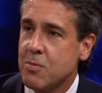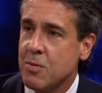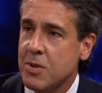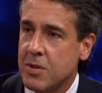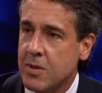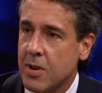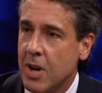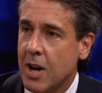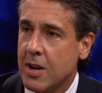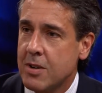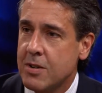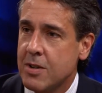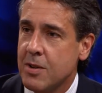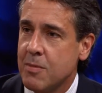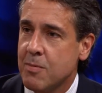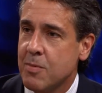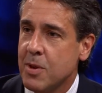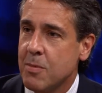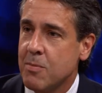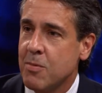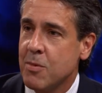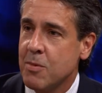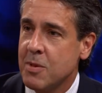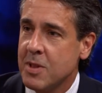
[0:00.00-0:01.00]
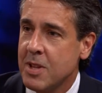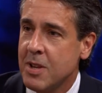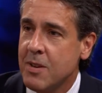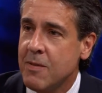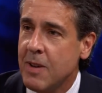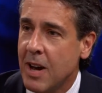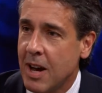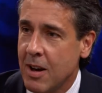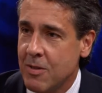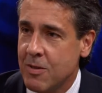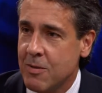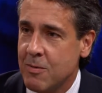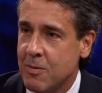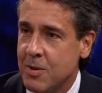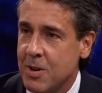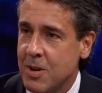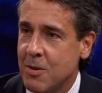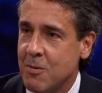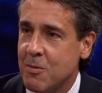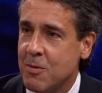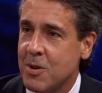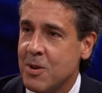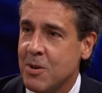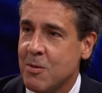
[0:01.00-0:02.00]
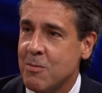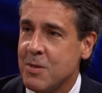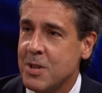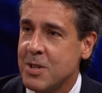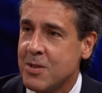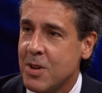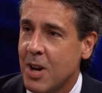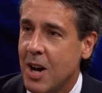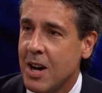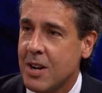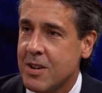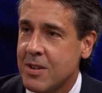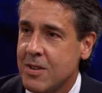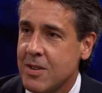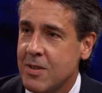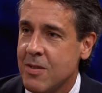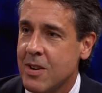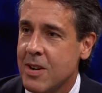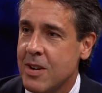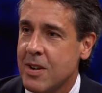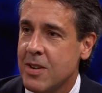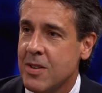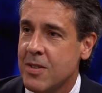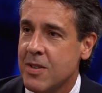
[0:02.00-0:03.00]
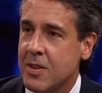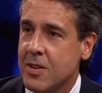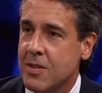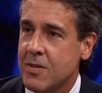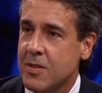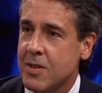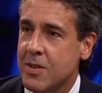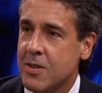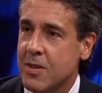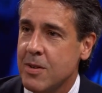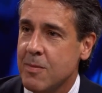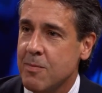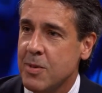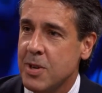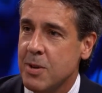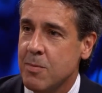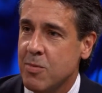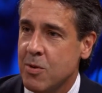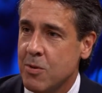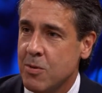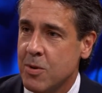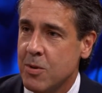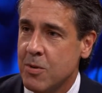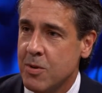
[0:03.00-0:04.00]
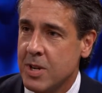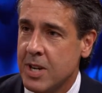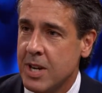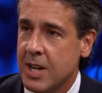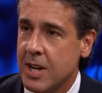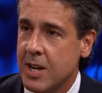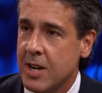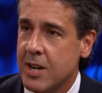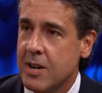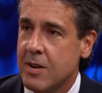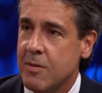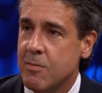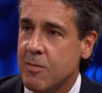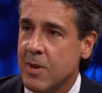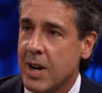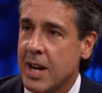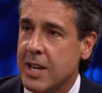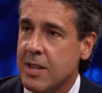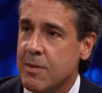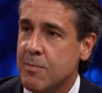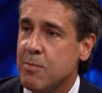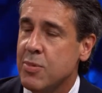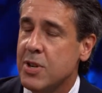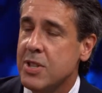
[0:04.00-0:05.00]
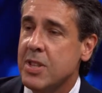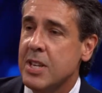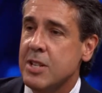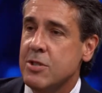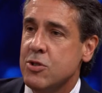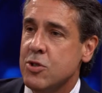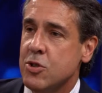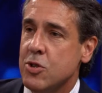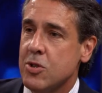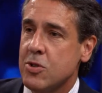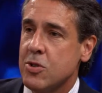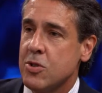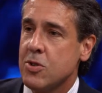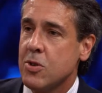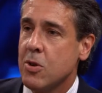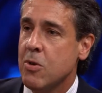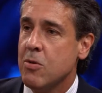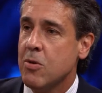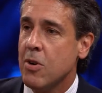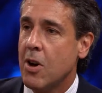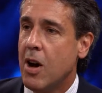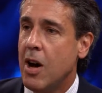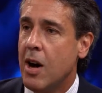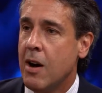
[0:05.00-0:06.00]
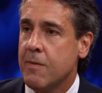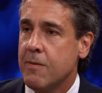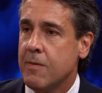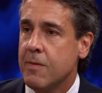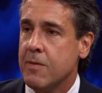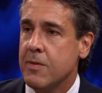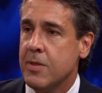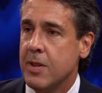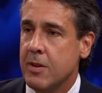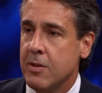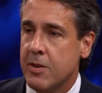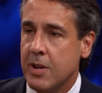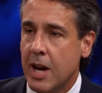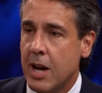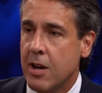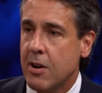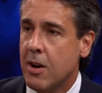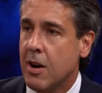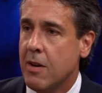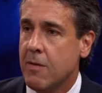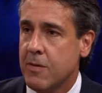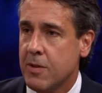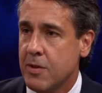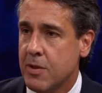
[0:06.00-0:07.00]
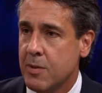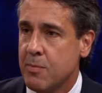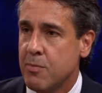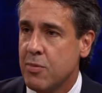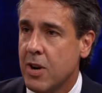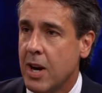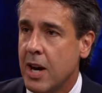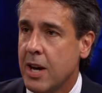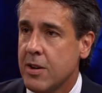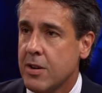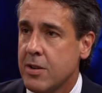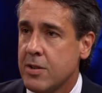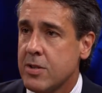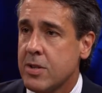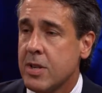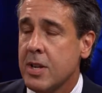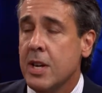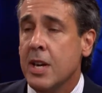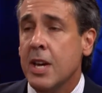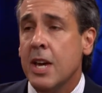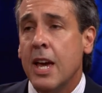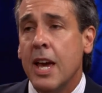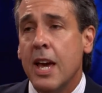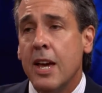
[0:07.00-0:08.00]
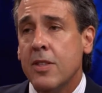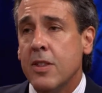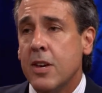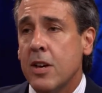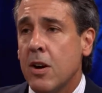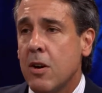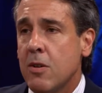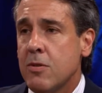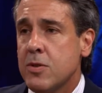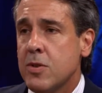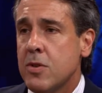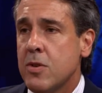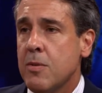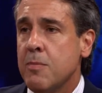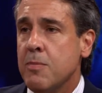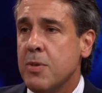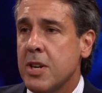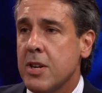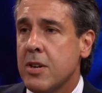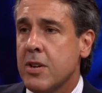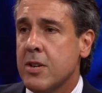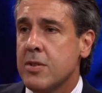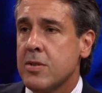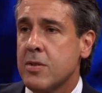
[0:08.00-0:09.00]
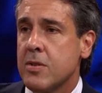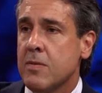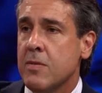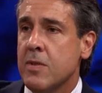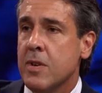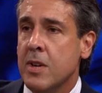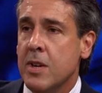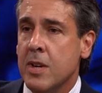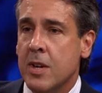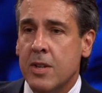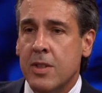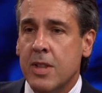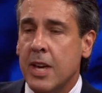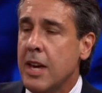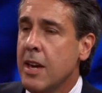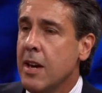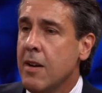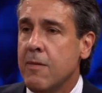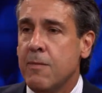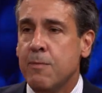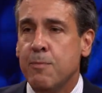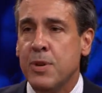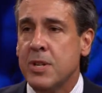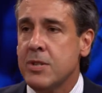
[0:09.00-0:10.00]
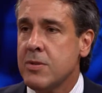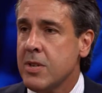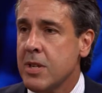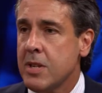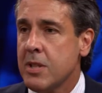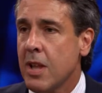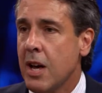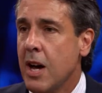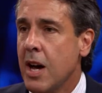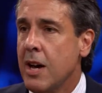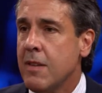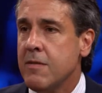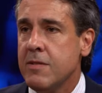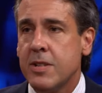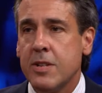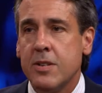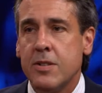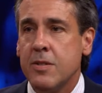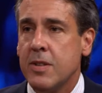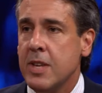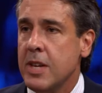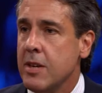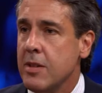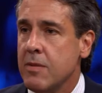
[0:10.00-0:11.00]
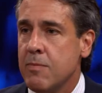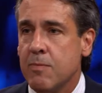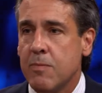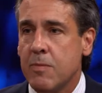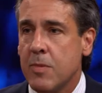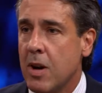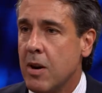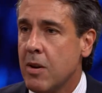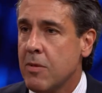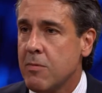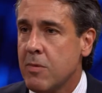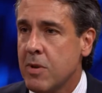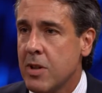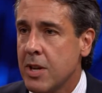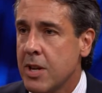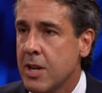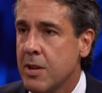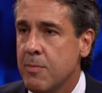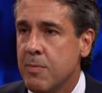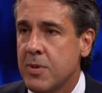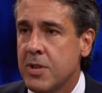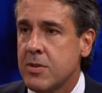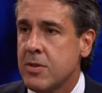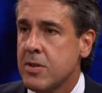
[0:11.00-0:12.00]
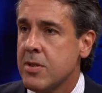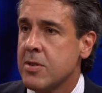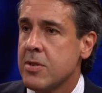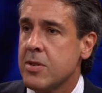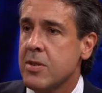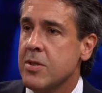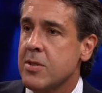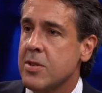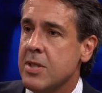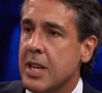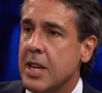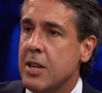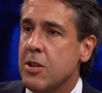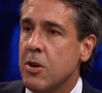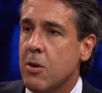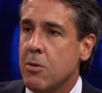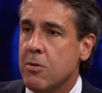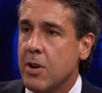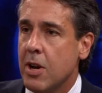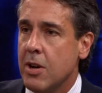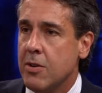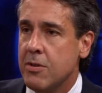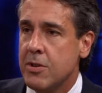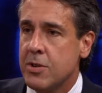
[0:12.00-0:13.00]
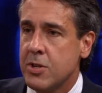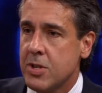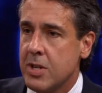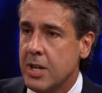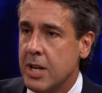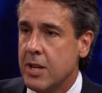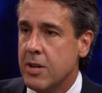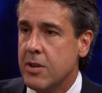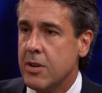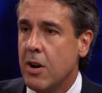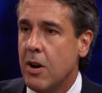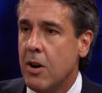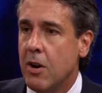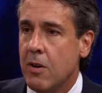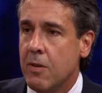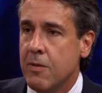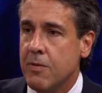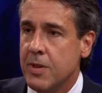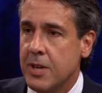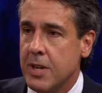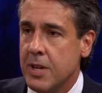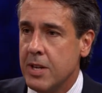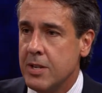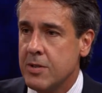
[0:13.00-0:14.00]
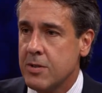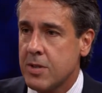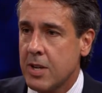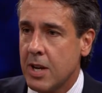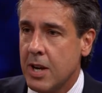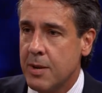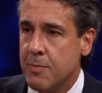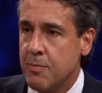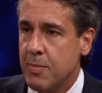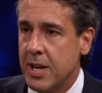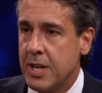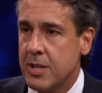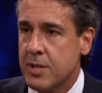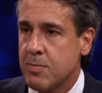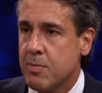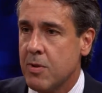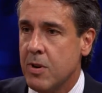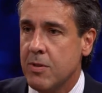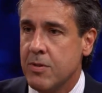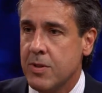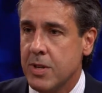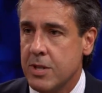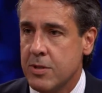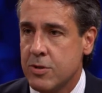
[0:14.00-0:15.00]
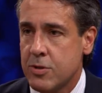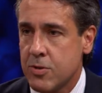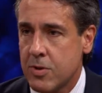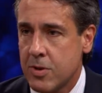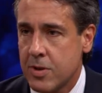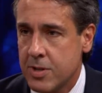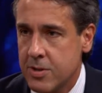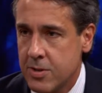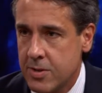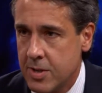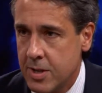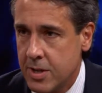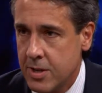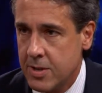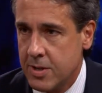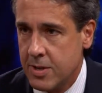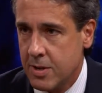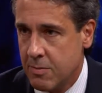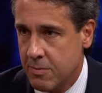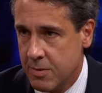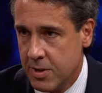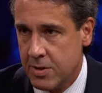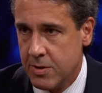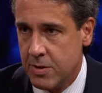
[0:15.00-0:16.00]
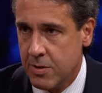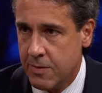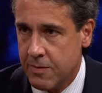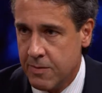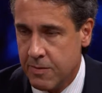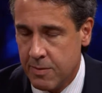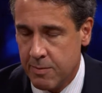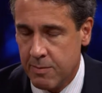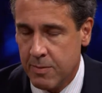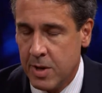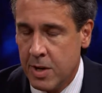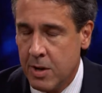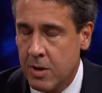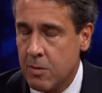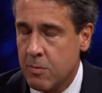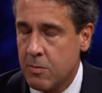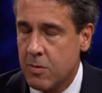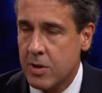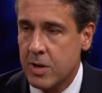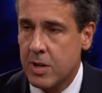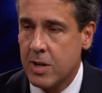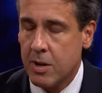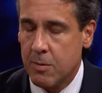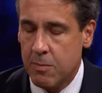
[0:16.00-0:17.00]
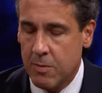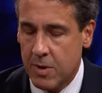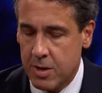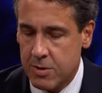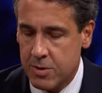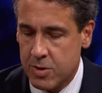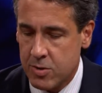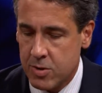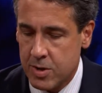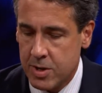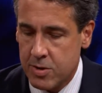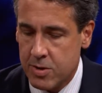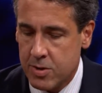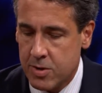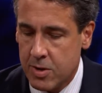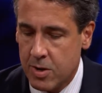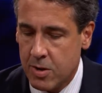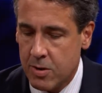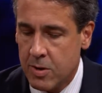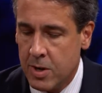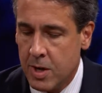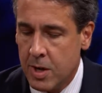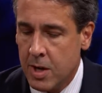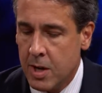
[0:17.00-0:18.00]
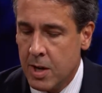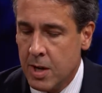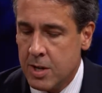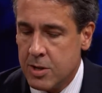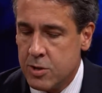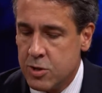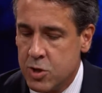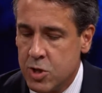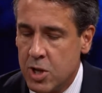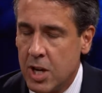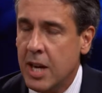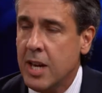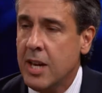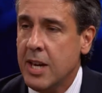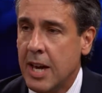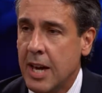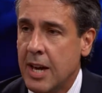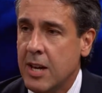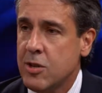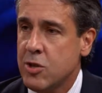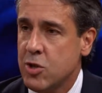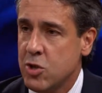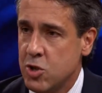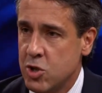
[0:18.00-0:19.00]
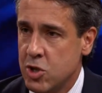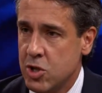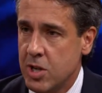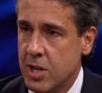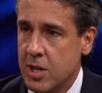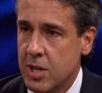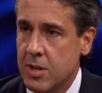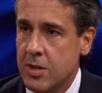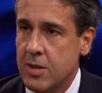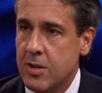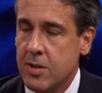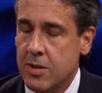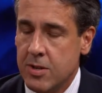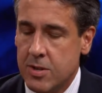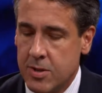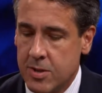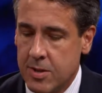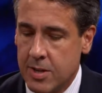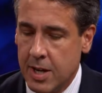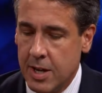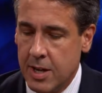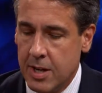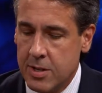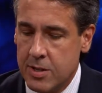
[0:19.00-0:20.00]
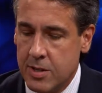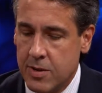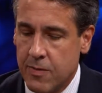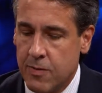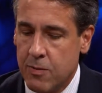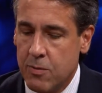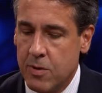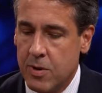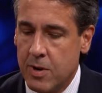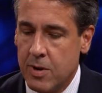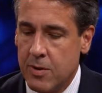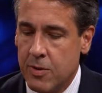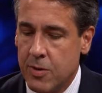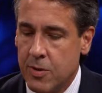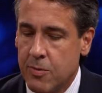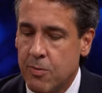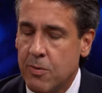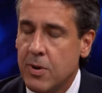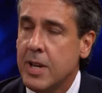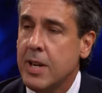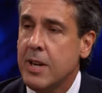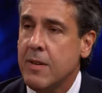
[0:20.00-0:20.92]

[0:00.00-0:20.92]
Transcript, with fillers: we talk to the people. We live out in the real world. We talk to, our, the, to the people who care, right? But they just don't off, they're not offered the products. And they also, because of, they have busy lives and in unrelated businesses, they don't understand all the inside baseball and the intricacies that we do from working on Wall Street. So J S G stands for three